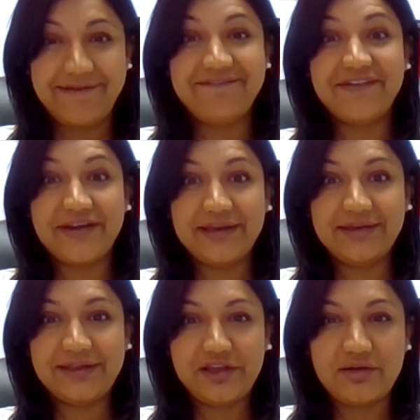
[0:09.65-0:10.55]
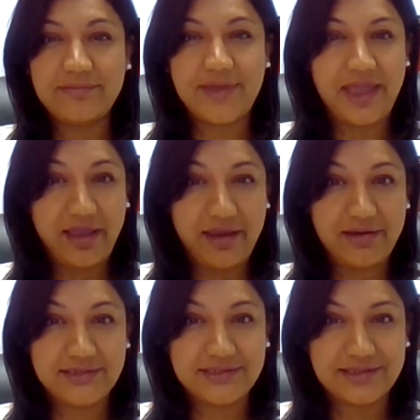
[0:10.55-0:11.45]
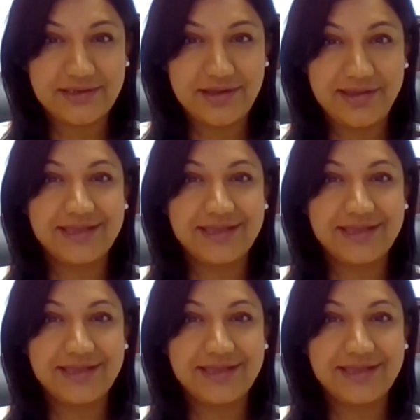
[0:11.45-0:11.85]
and I finally got my hair done